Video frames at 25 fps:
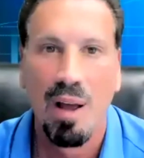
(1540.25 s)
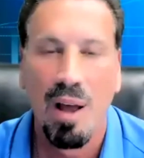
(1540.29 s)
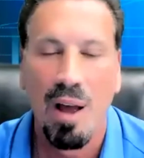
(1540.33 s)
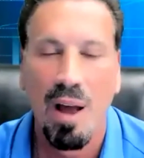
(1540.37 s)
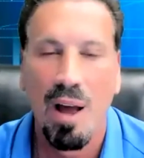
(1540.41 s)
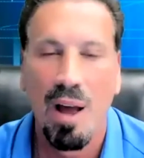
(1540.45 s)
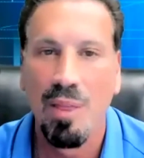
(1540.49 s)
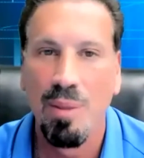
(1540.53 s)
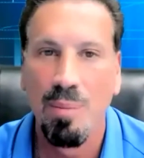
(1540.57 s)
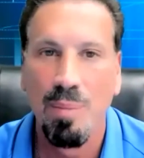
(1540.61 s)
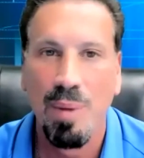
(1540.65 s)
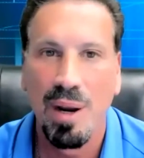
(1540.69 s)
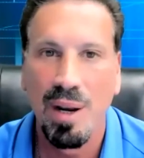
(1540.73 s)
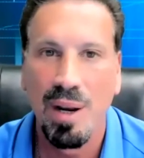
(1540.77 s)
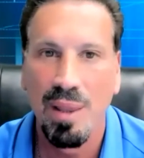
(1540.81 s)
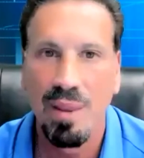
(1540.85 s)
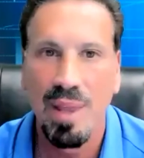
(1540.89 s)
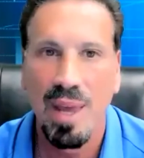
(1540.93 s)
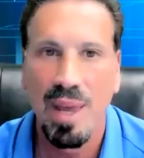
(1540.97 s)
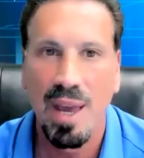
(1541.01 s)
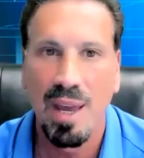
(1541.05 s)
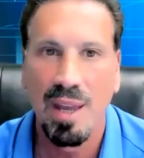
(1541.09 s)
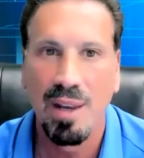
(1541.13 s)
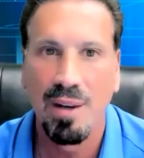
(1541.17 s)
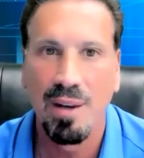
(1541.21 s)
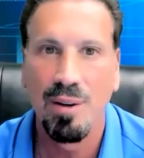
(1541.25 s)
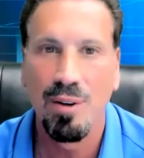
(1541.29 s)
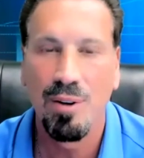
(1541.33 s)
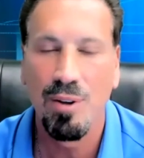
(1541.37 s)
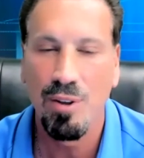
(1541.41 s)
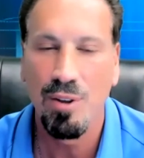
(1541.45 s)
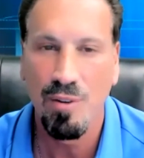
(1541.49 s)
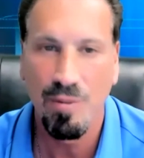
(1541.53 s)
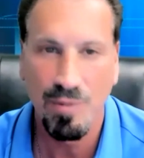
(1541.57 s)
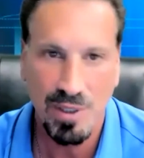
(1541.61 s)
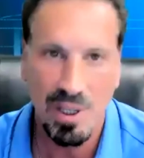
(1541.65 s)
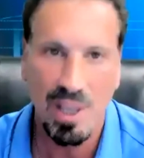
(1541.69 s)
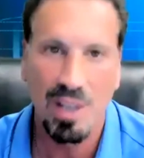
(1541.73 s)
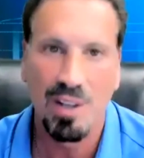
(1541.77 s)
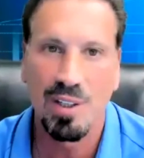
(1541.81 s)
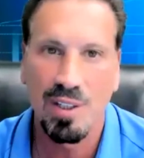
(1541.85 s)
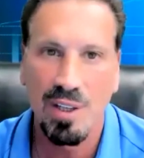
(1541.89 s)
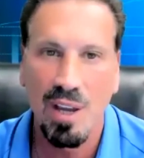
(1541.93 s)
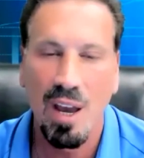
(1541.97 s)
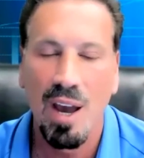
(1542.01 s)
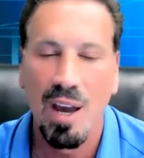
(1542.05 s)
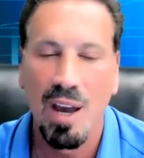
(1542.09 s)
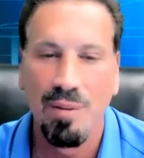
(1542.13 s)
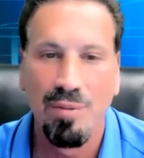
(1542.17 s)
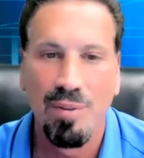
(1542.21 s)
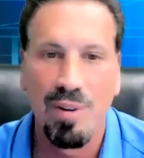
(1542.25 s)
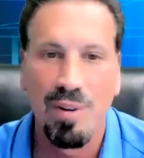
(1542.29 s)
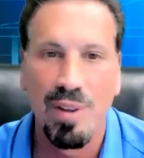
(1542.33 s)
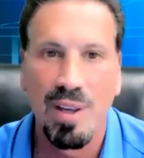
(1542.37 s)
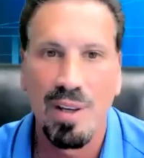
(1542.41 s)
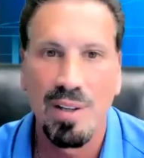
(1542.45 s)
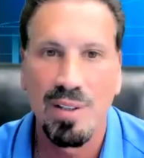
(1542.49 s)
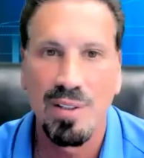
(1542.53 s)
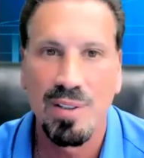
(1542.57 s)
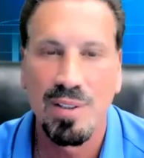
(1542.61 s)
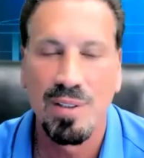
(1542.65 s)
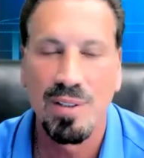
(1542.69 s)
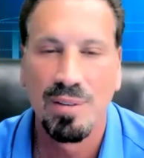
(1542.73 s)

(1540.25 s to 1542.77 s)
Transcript: on the money that you've set aside for this.